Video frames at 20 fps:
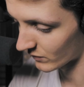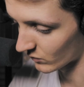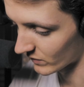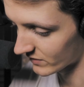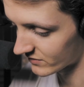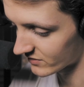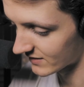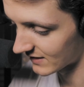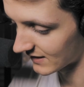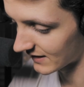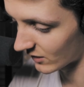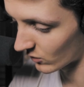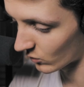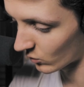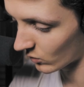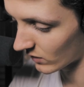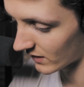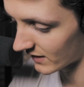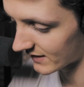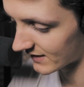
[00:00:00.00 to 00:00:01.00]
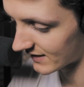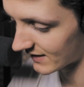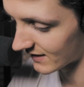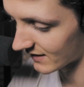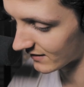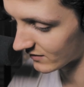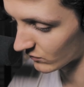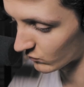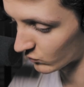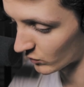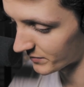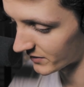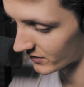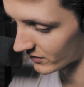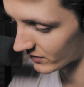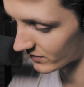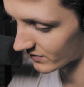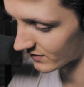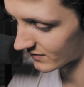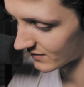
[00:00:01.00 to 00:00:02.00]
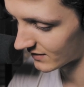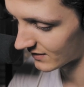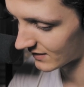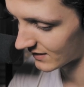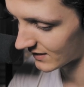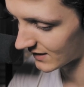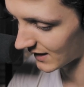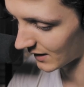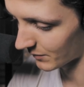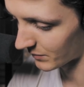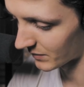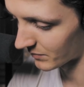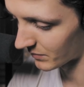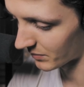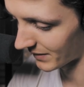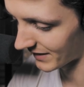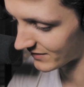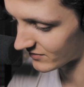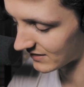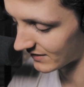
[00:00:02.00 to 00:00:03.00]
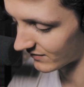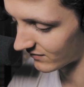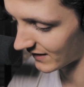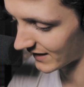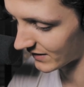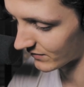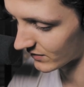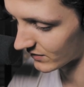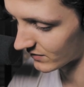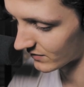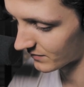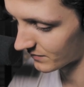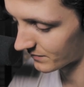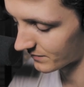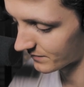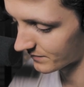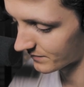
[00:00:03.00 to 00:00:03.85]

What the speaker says: with which nearly all her years of womanhood had been perpetually flavoured?